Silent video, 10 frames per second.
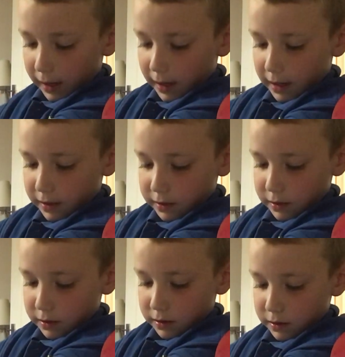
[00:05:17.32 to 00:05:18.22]
and
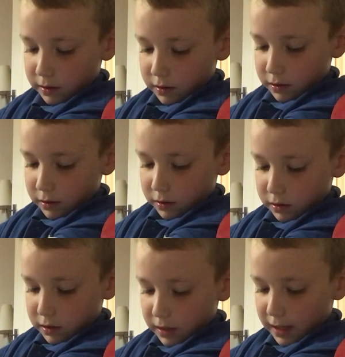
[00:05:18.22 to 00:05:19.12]

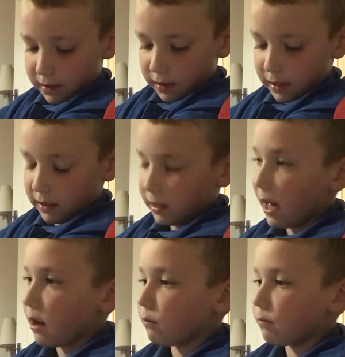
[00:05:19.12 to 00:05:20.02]
take the needle
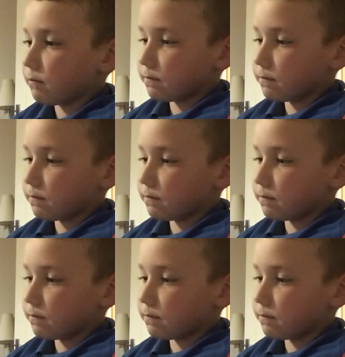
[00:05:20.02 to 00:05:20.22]
out